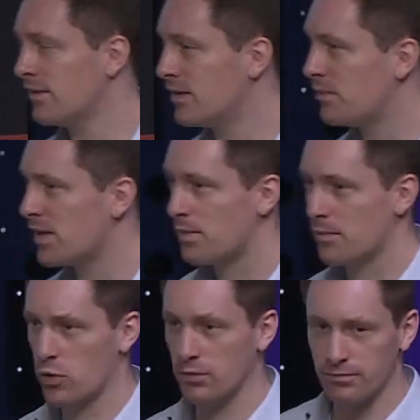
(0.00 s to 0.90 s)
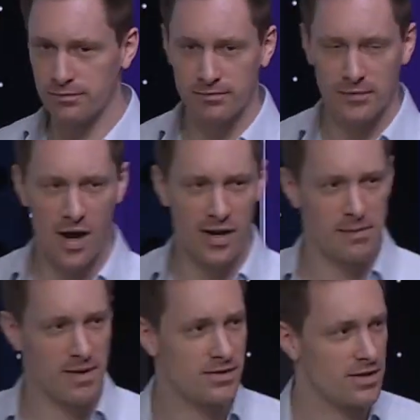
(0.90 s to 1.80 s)
and be a bit more
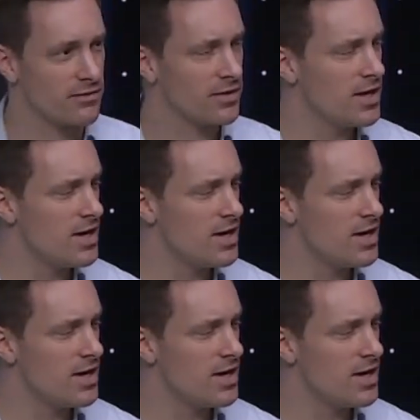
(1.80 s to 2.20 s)
argumentative.